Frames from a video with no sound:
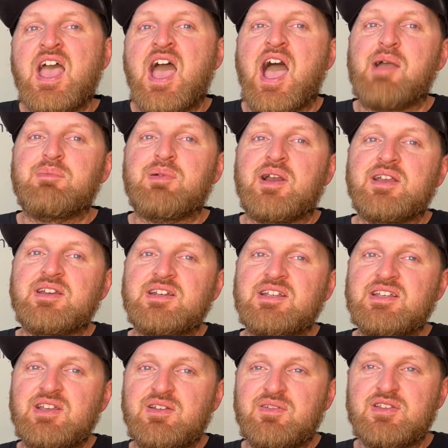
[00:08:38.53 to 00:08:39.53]
I'm probably going
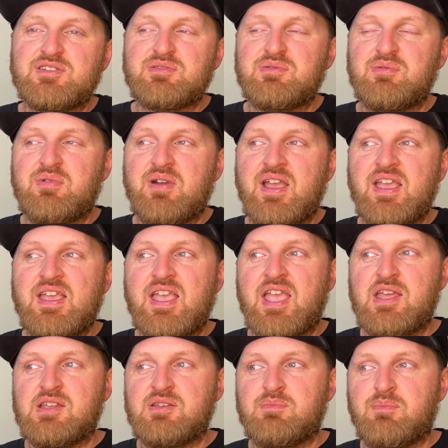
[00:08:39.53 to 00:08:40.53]
to give this one away
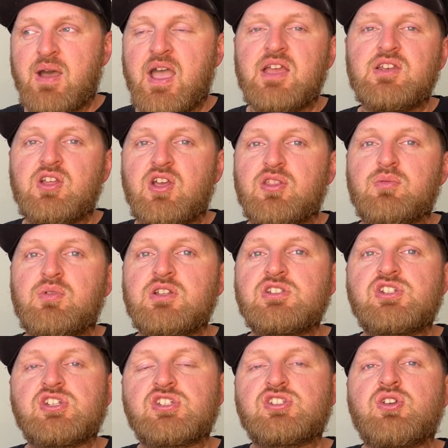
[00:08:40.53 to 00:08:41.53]
and buy another one
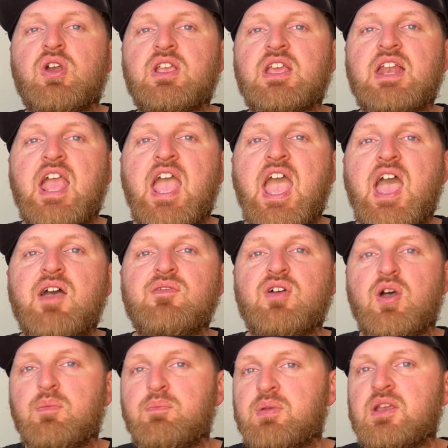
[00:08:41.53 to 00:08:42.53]
just so I can have
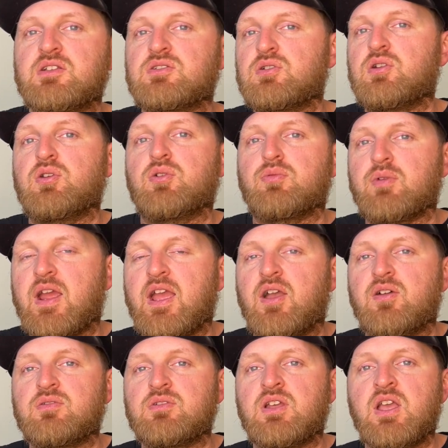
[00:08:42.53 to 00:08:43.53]
a Pixel
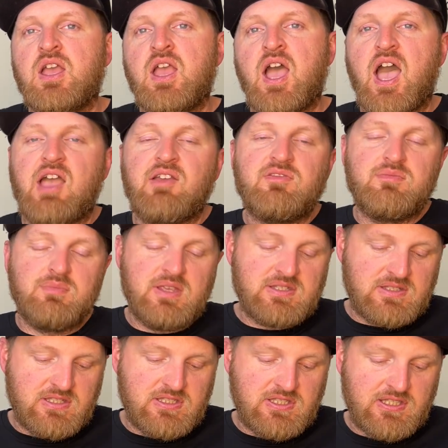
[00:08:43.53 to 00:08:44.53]
around. I've
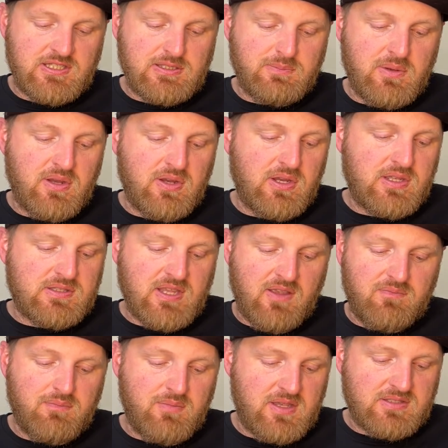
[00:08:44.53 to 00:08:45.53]
missed this experience.
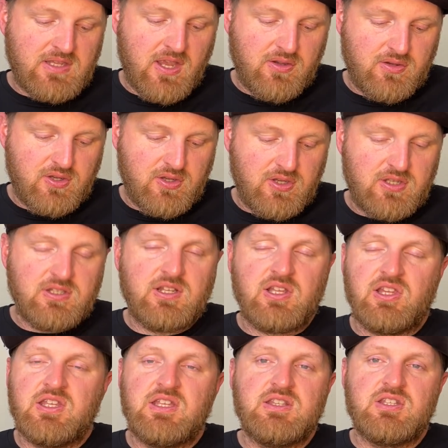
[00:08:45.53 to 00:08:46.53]
I've missed how good and
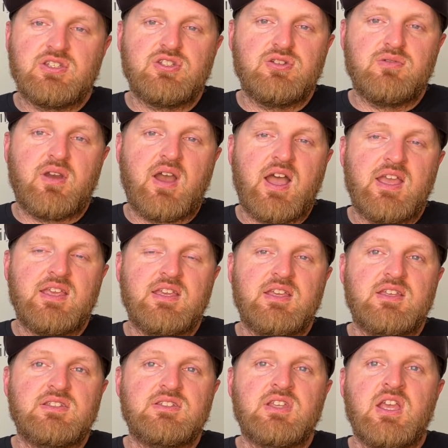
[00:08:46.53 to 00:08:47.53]
clean this UI
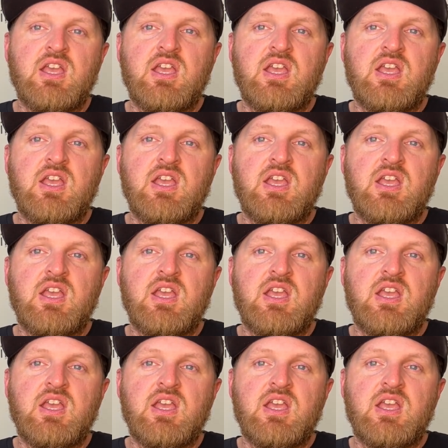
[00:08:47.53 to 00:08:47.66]
is.